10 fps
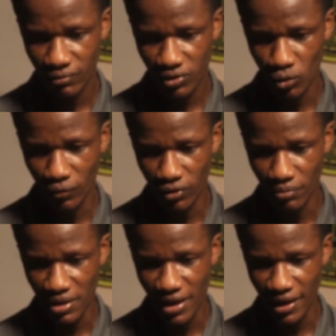So
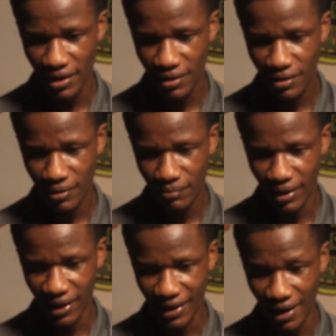from here,
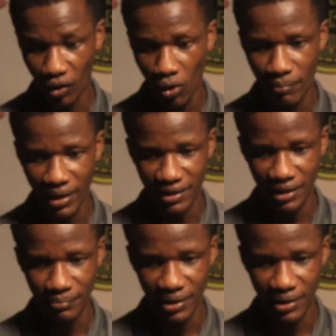market can come back down.